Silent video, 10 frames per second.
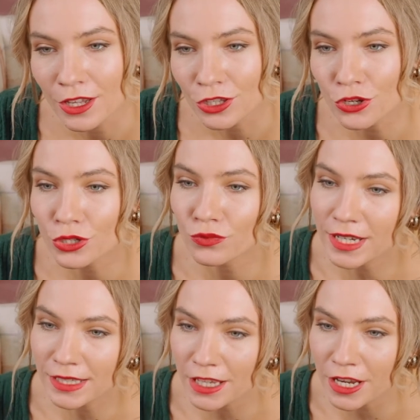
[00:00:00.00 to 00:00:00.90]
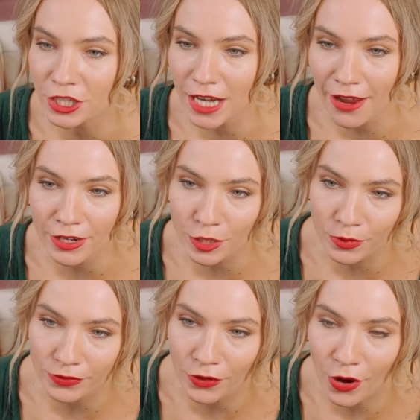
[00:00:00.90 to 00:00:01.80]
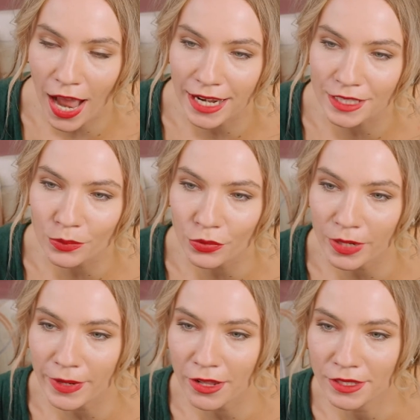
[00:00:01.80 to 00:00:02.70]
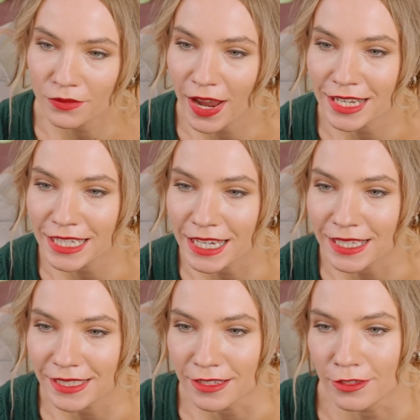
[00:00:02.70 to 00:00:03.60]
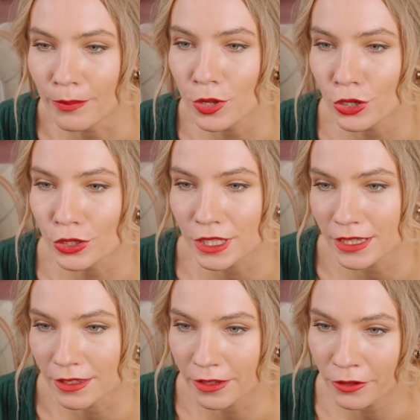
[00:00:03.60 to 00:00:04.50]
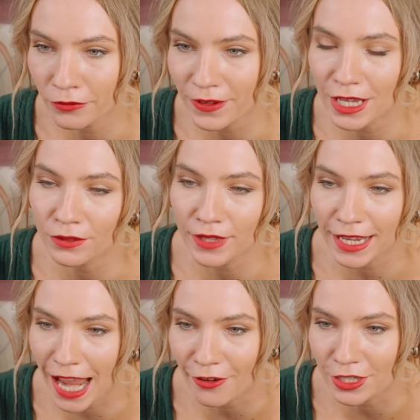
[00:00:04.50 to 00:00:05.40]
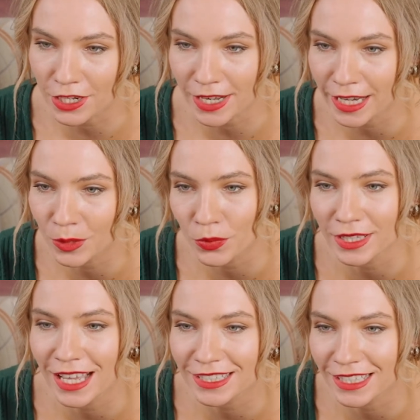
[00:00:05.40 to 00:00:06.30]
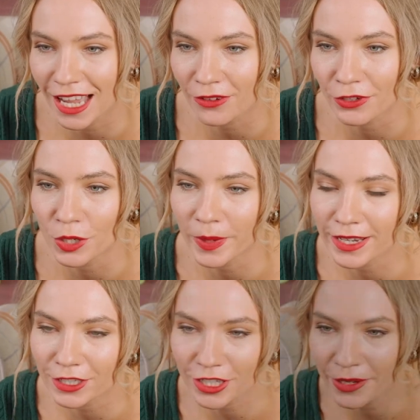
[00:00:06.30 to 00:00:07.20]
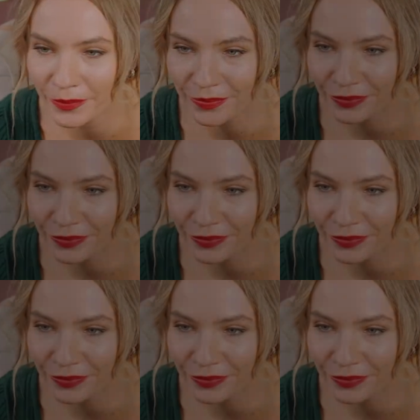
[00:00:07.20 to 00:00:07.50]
you could research a character beforehand and bring me lots of ideas and the mood and the feel of that character, and I could bring that to life on your picture.